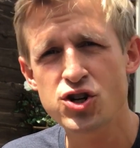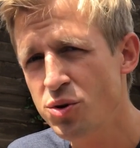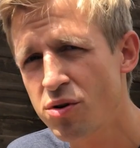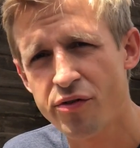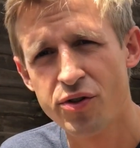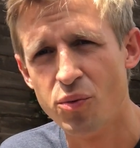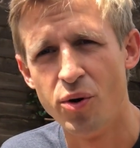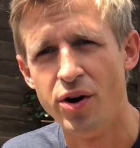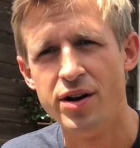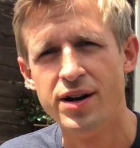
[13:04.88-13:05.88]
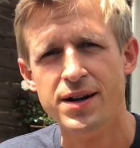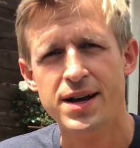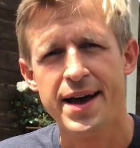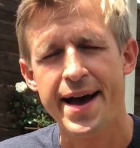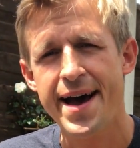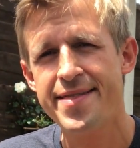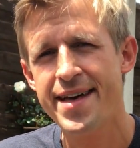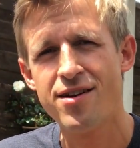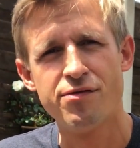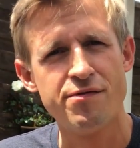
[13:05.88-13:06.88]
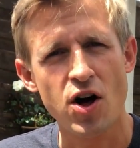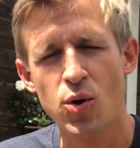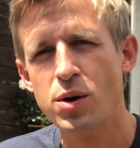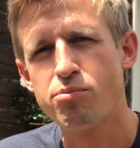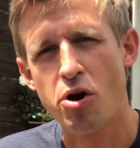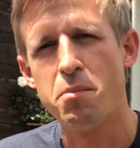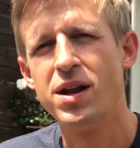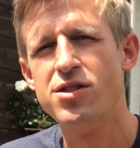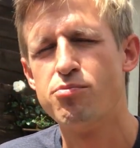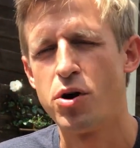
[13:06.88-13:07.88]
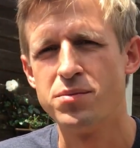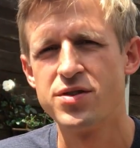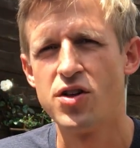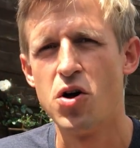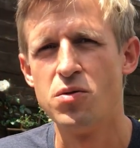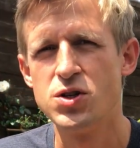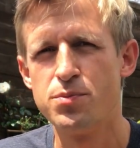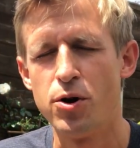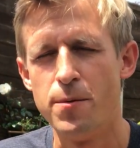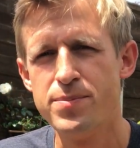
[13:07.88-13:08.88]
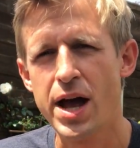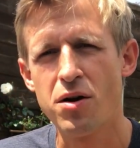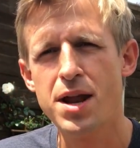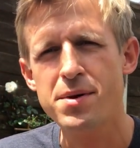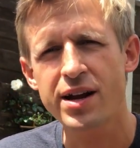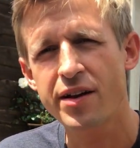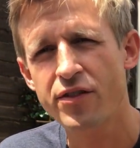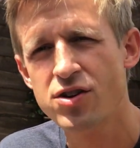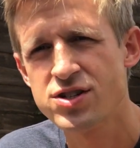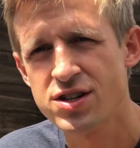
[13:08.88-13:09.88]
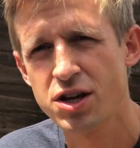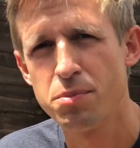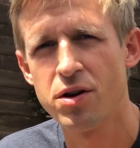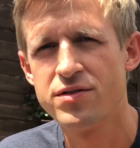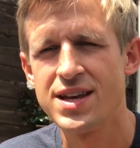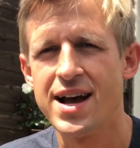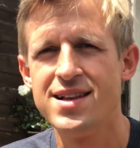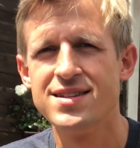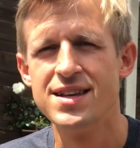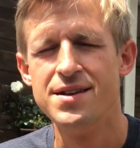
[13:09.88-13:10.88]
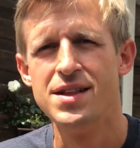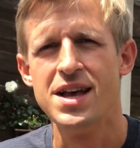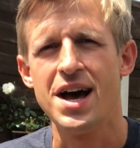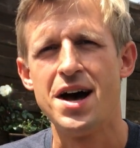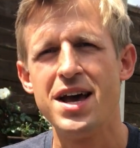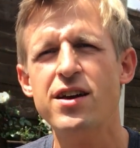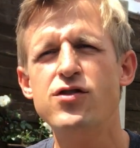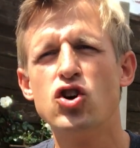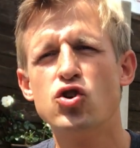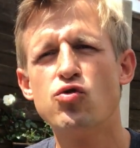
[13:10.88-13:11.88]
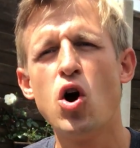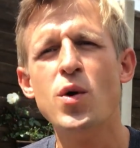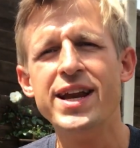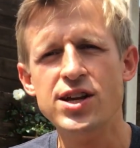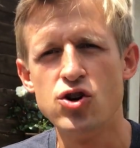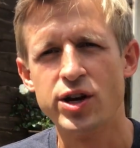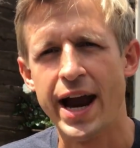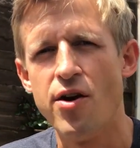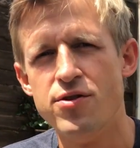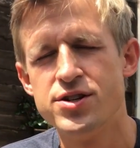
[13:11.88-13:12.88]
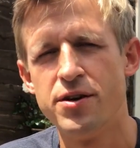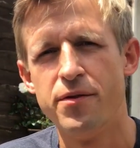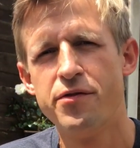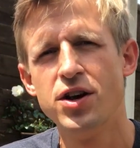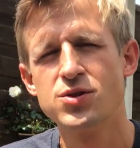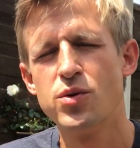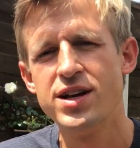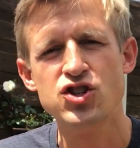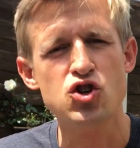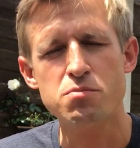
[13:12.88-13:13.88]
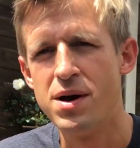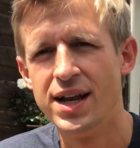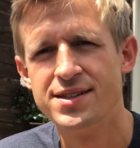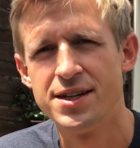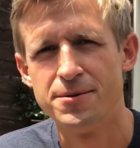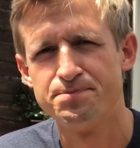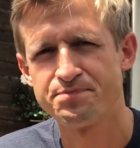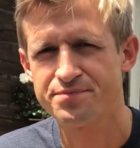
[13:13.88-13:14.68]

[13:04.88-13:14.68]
a doer of the word, and then following promptly the prompts of the Holy Spirit. Now, let me give you just a couple of signs if you're growing in your character. First one is humility.